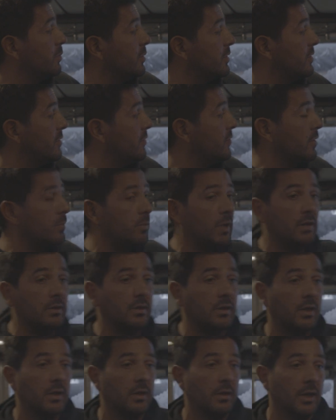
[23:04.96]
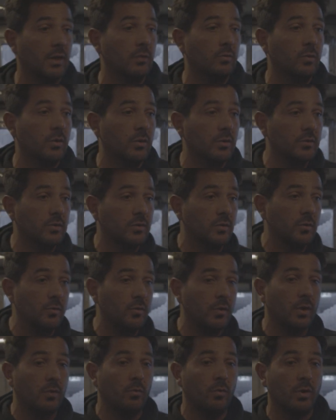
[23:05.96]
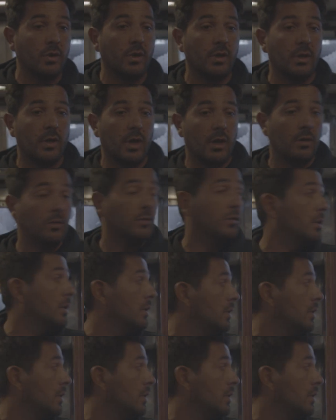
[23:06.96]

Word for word: Pacific Manta network. So we are working now